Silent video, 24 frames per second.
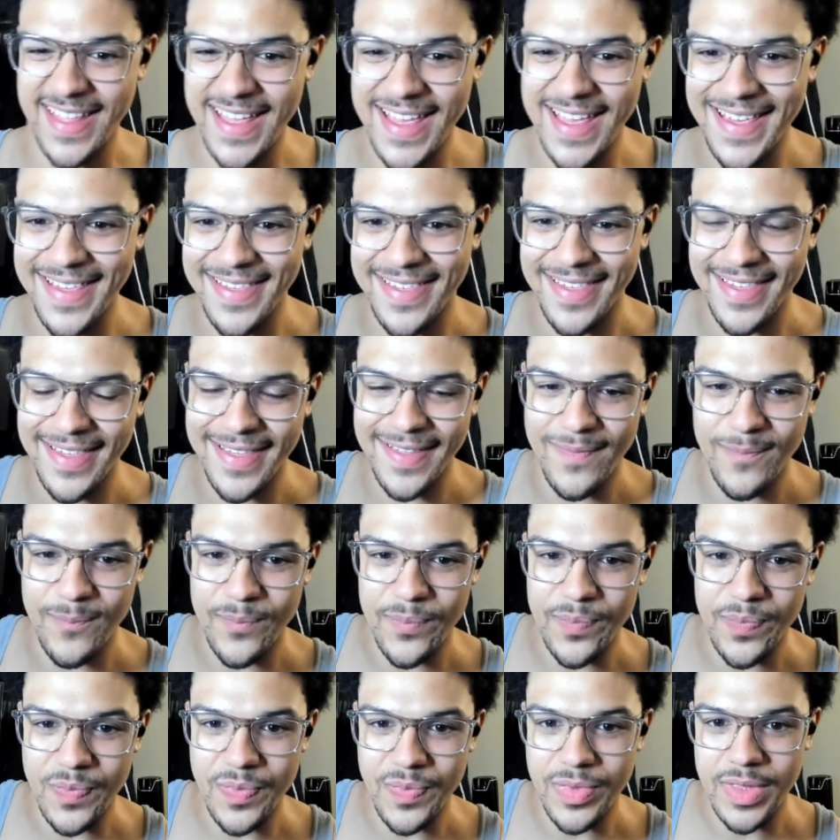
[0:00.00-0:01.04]
these
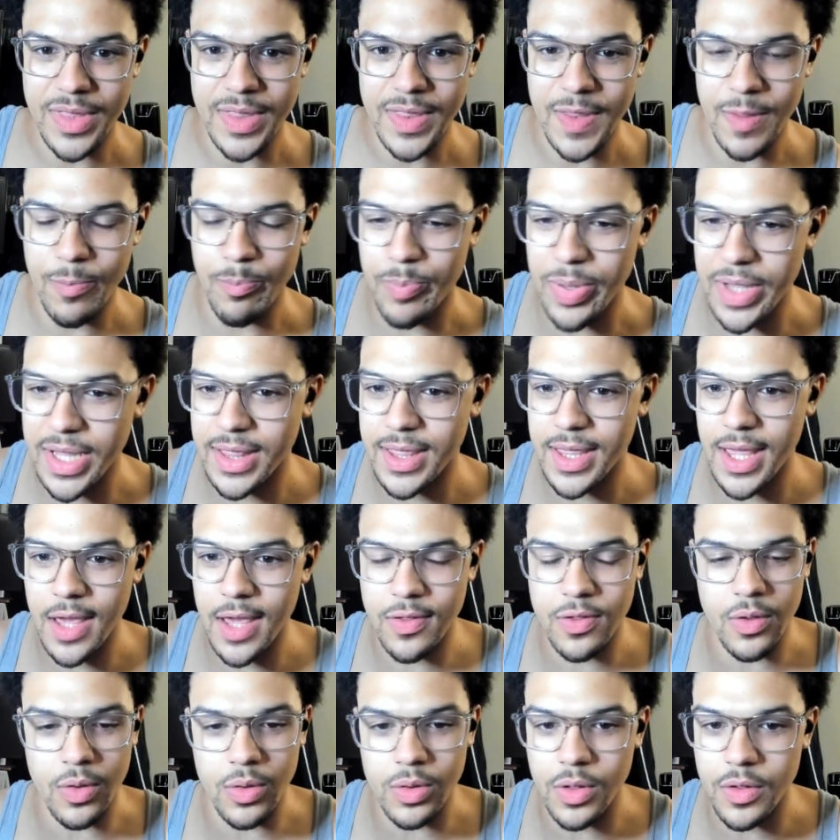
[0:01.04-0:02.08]
BTS
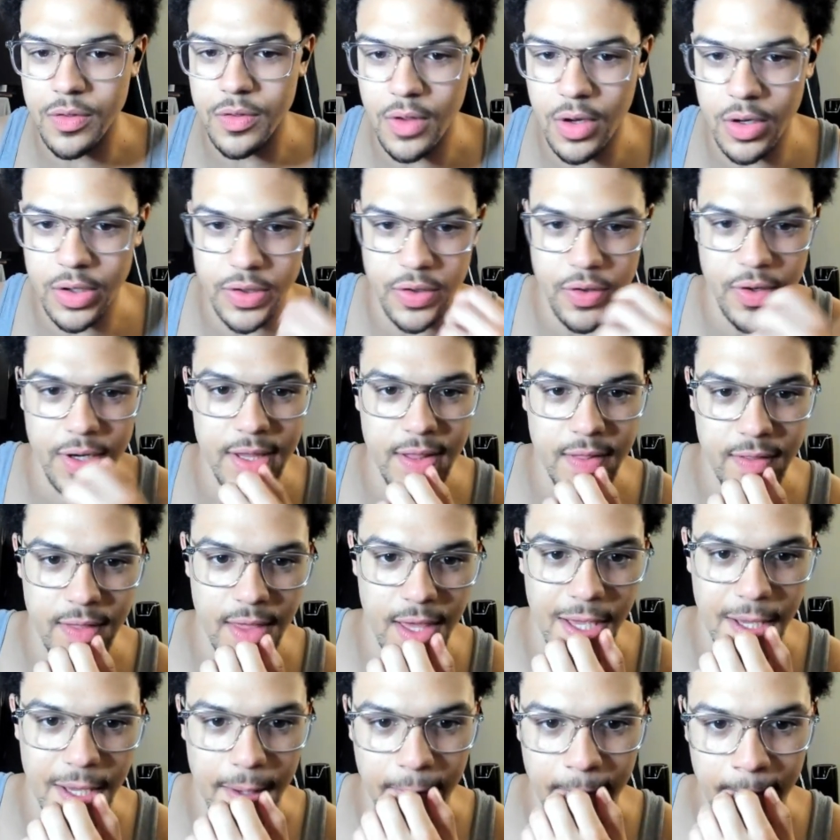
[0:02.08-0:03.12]
solo songs are
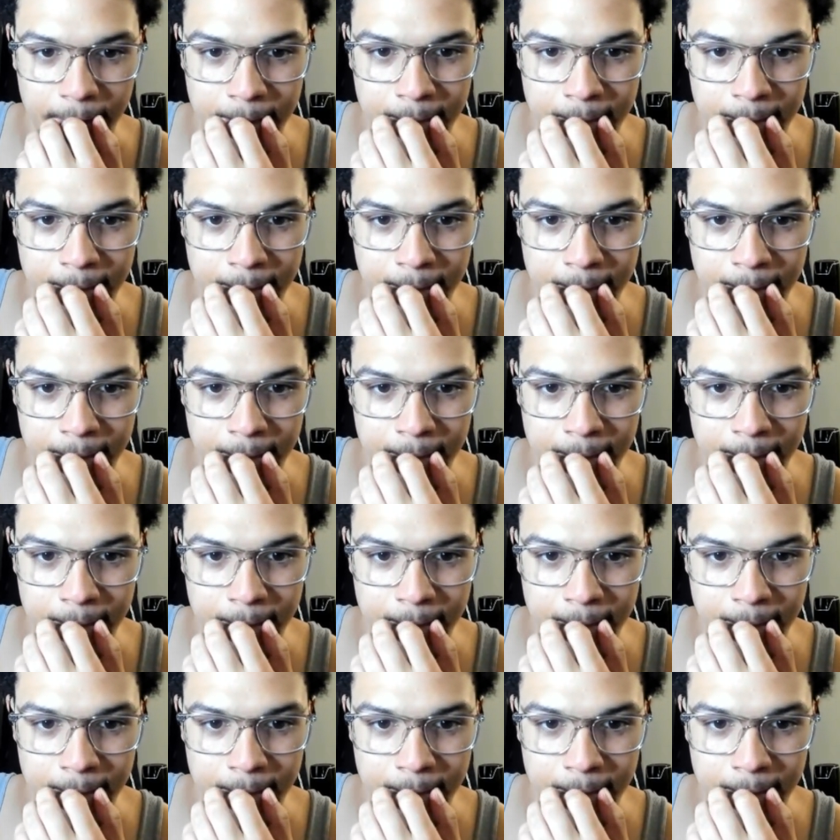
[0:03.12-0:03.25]
insane.